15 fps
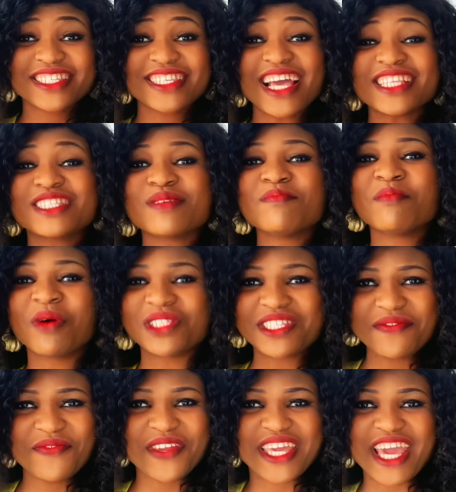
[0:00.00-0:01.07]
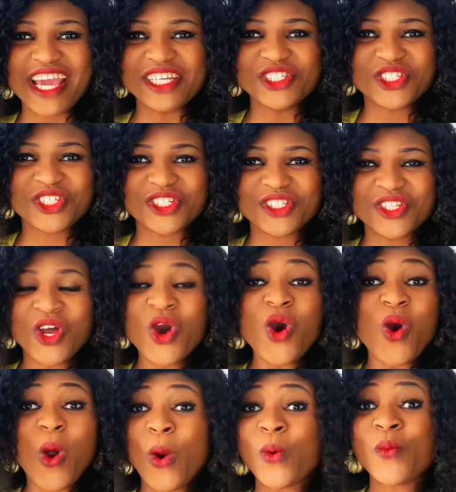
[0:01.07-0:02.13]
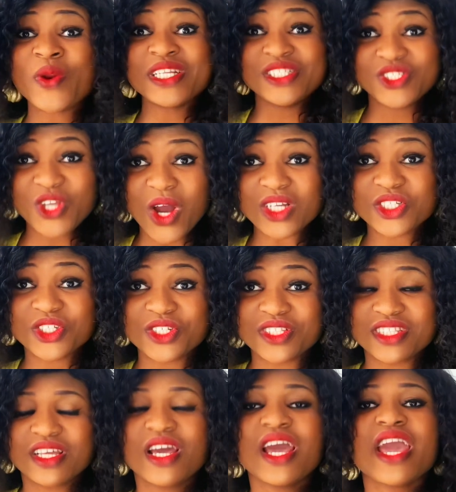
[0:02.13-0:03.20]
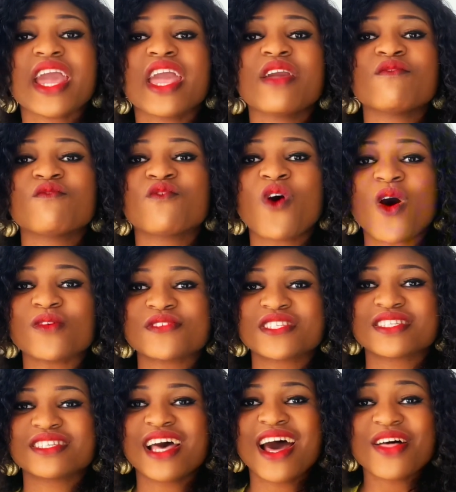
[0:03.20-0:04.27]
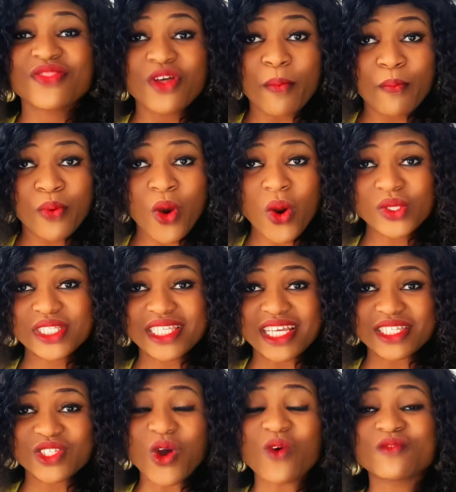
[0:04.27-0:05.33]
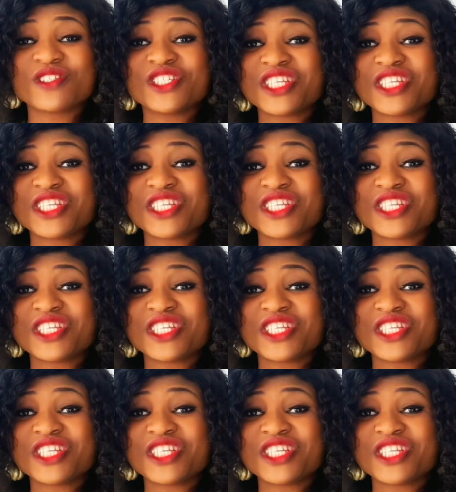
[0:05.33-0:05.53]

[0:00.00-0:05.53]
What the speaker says: Accent modification or reduction involves the process of